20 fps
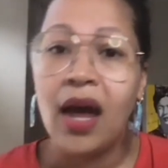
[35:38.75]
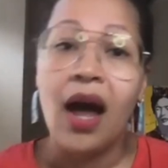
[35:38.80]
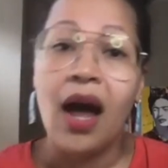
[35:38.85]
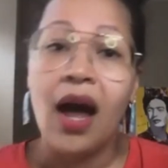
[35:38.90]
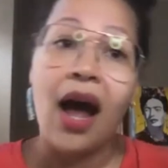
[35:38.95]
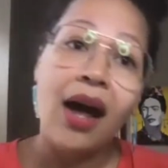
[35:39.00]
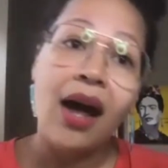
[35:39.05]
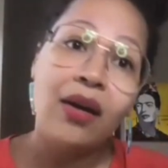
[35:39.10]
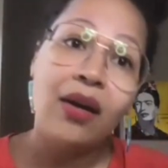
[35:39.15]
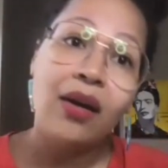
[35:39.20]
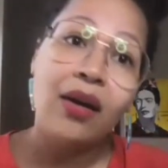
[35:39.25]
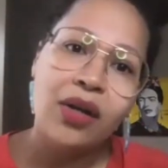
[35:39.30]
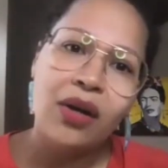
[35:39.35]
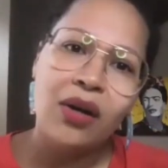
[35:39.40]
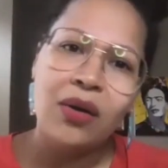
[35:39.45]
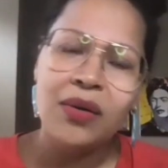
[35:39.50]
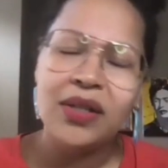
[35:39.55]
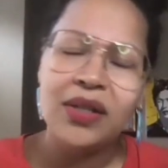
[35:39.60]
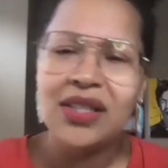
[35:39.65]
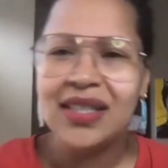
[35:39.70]
I don't
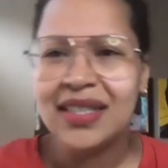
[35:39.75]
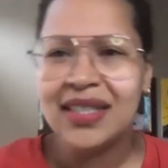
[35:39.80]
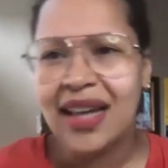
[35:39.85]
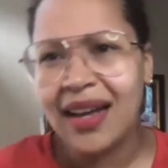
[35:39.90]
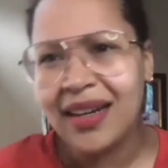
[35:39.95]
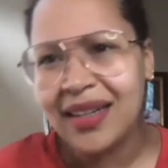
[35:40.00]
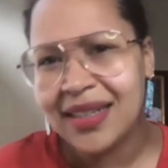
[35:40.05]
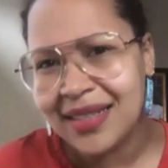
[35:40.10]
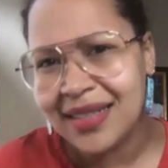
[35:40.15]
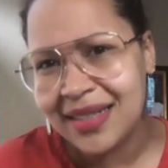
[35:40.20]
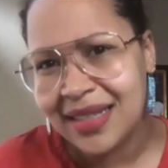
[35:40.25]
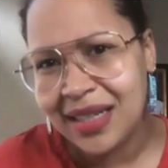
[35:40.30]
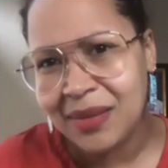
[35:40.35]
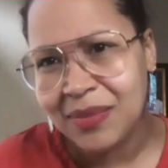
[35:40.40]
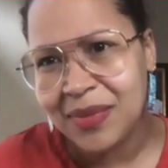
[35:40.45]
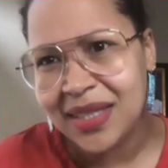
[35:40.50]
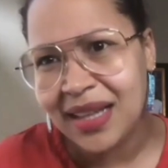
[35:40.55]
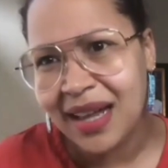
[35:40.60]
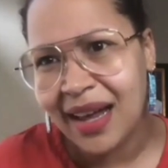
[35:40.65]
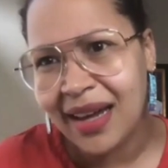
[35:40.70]
know. It just kind of
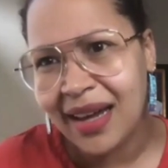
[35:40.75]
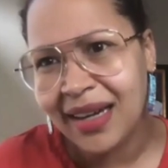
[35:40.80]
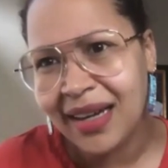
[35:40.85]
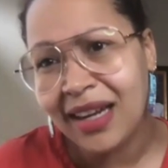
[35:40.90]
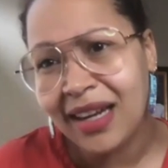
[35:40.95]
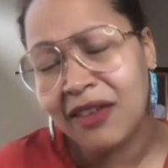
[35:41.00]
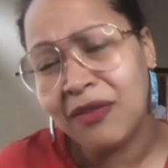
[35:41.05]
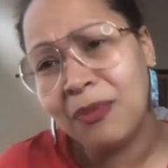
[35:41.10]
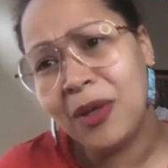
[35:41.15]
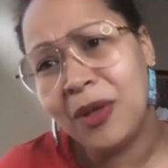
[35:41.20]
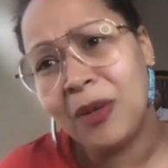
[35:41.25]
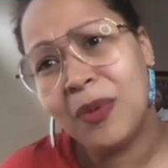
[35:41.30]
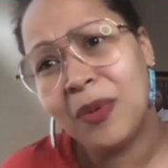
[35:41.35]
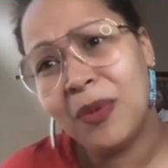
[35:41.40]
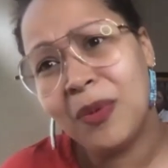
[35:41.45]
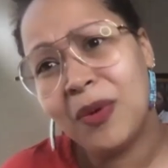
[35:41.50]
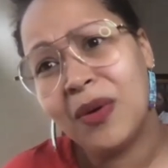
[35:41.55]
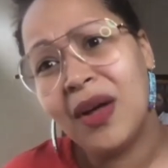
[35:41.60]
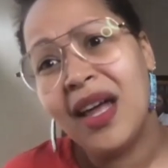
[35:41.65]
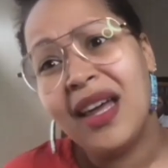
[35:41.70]
seems like
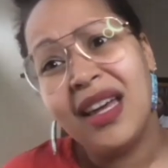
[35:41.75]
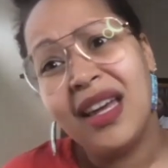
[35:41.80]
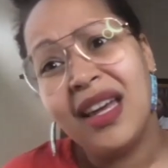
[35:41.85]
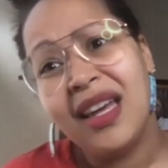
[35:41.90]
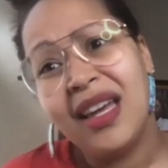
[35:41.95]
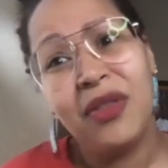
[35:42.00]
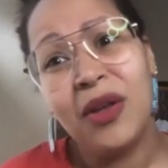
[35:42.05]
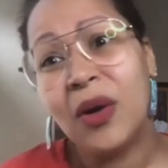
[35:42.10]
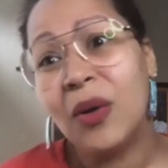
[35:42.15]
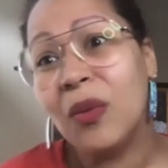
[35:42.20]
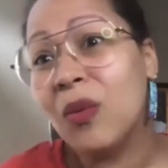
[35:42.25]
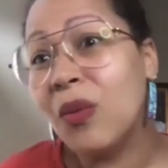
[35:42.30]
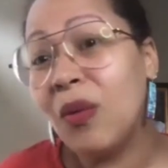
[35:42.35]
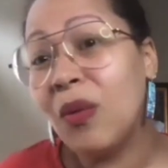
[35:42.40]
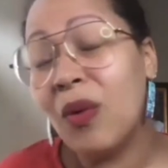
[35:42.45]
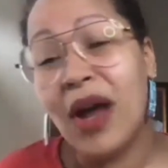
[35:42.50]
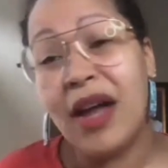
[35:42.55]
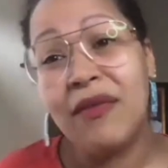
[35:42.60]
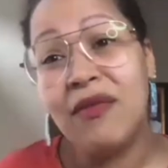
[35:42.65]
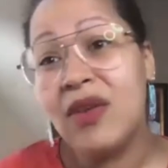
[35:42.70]

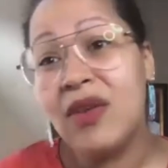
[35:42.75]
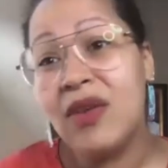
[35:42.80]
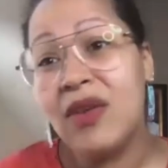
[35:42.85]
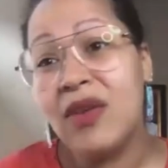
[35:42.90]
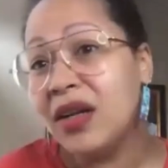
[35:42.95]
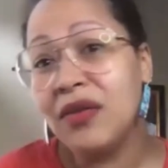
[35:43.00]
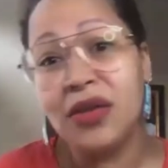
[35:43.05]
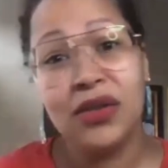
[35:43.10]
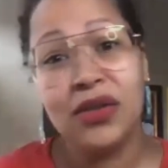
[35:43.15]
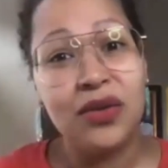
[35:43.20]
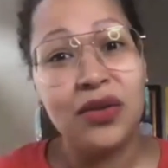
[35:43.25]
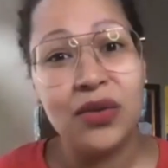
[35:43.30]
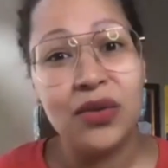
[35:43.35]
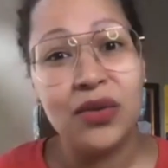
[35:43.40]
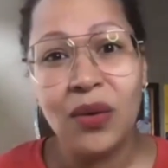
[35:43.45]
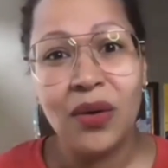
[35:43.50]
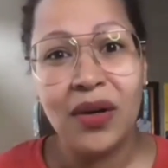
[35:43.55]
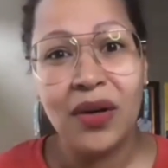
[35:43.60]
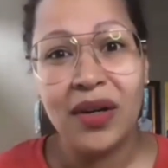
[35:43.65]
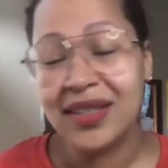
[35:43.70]
if none of the
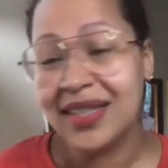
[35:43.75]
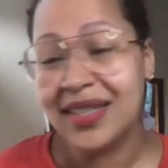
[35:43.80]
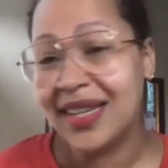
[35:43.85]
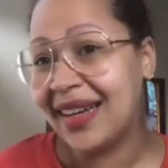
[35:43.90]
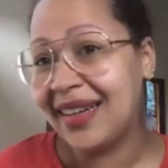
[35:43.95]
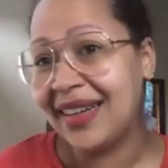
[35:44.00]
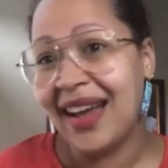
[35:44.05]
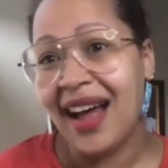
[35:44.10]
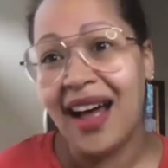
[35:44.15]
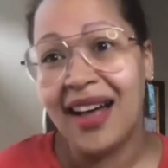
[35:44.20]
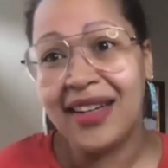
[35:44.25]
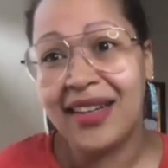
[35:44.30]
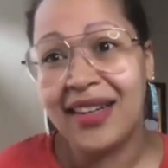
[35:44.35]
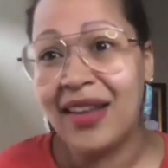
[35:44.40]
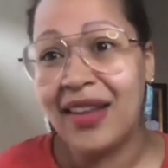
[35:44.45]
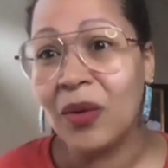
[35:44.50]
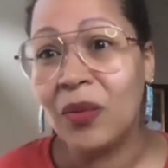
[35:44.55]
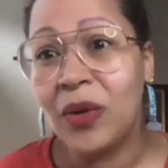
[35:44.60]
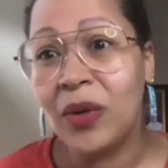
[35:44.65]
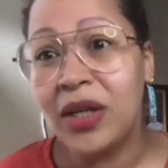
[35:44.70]
stores had gotten
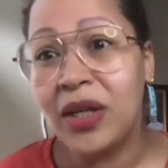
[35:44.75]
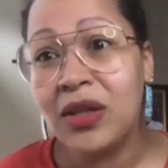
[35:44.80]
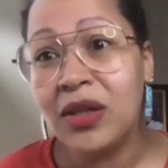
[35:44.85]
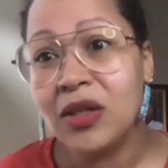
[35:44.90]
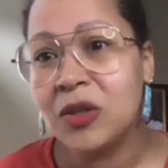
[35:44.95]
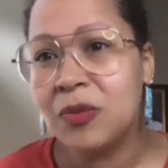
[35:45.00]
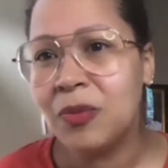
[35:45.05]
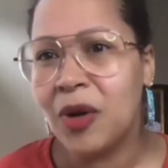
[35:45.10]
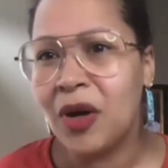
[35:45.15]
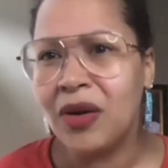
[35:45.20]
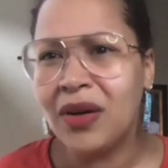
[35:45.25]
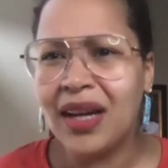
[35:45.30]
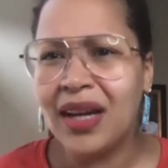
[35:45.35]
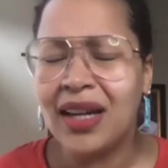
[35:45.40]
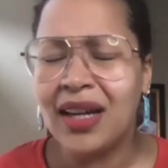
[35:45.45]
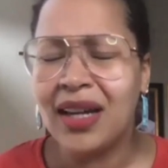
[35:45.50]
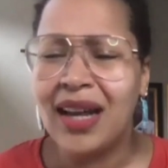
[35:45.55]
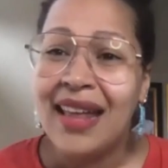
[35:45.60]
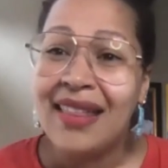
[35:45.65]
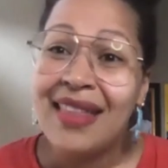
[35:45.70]
their windows
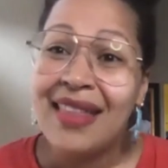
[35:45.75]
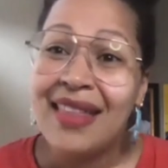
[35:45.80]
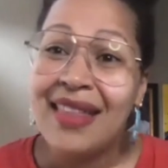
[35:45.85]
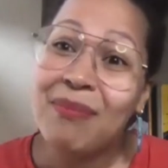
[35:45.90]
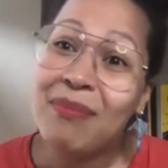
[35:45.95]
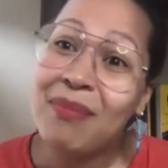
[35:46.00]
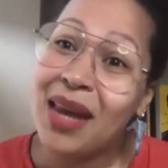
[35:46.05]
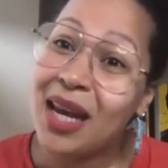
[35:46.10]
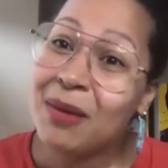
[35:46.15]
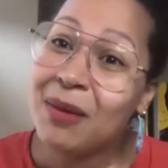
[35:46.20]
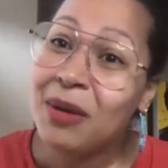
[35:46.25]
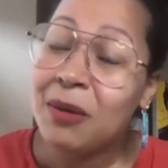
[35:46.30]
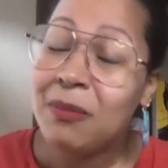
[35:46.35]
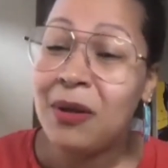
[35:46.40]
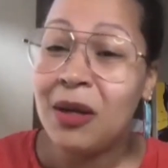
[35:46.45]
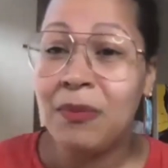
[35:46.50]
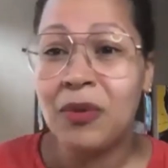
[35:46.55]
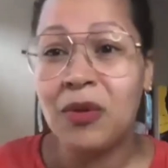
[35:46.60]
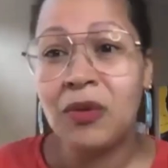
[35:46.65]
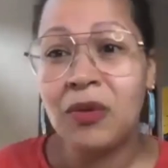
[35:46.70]
broken, that maybe
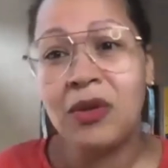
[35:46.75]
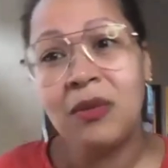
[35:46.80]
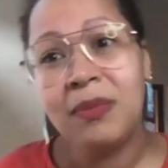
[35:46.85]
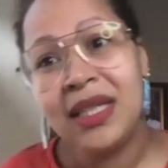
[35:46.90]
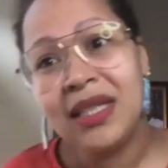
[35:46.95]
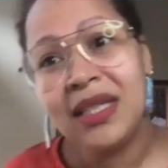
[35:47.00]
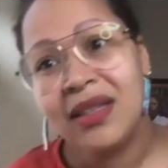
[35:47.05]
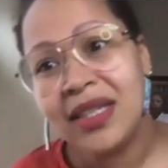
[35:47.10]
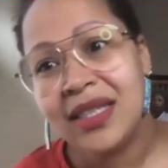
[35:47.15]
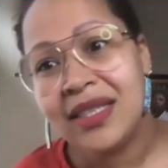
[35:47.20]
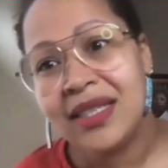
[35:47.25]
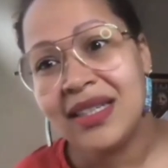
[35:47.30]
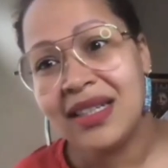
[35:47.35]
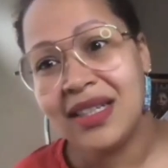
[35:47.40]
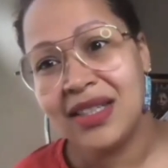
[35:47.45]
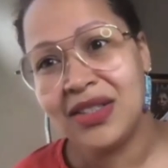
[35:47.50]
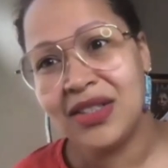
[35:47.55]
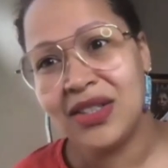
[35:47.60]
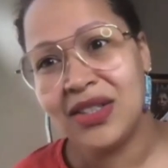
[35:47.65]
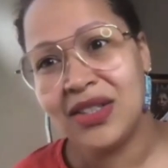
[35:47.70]
people would be
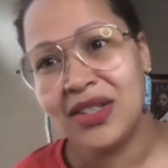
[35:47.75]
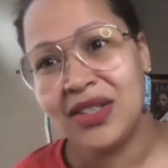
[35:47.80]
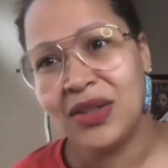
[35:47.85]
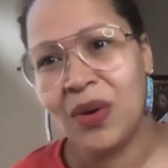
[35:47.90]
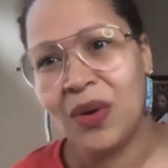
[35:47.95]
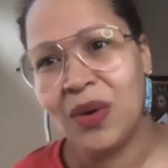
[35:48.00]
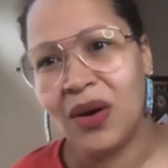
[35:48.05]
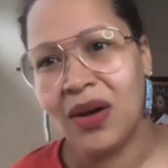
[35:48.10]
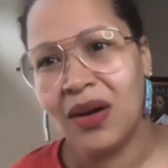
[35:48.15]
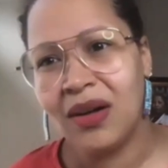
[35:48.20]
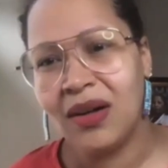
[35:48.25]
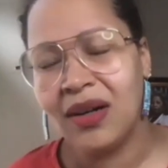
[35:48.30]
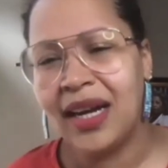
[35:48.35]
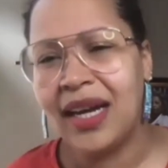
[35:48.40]
listening to you all.